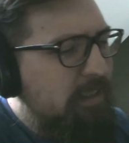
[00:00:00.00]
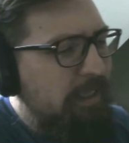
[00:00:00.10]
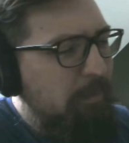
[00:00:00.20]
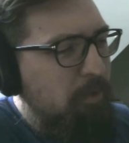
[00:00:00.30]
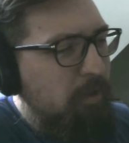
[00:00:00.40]

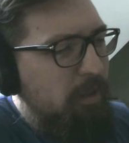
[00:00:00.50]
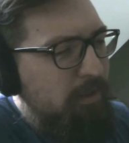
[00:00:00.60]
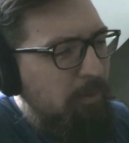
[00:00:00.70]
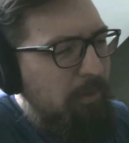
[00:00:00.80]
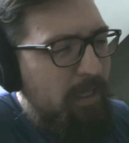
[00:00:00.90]
see a book.
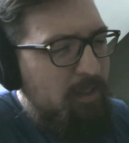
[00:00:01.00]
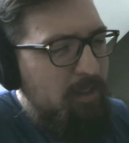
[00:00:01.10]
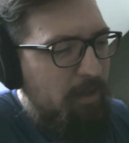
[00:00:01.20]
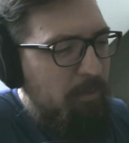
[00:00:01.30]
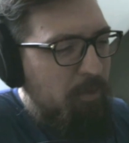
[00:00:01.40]
Somebody
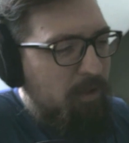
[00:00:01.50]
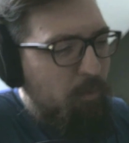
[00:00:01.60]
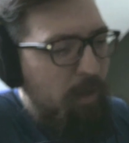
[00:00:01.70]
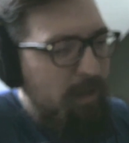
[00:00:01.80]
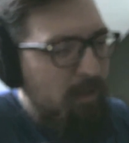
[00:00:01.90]
actually had a book
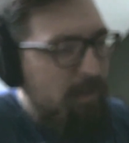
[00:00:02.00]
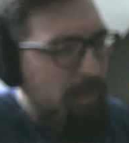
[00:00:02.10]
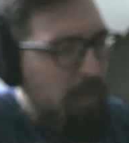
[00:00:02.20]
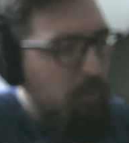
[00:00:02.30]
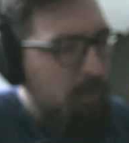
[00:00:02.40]
ready on
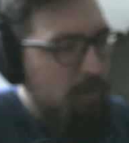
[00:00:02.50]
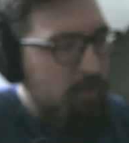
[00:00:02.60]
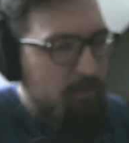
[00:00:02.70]
day one.